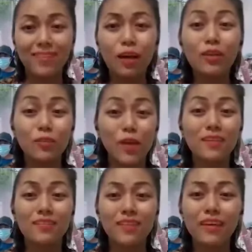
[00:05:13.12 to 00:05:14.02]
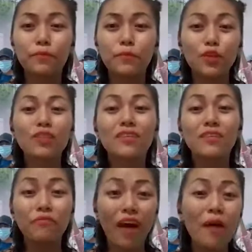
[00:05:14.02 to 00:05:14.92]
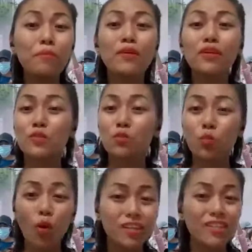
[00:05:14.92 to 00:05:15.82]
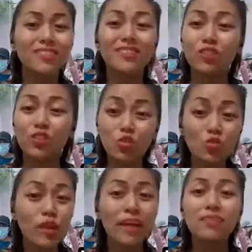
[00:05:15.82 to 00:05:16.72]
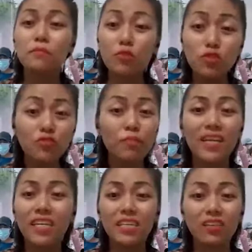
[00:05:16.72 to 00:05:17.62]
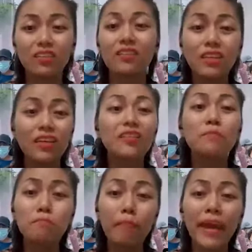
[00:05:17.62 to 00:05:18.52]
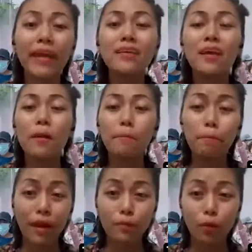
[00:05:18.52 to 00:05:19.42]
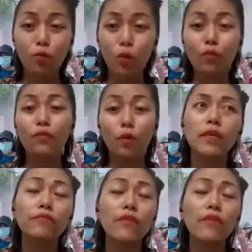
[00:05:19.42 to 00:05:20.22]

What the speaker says: as I say, because the farmers, workers, the students, the movement leaders, they are the main backbone of the whole.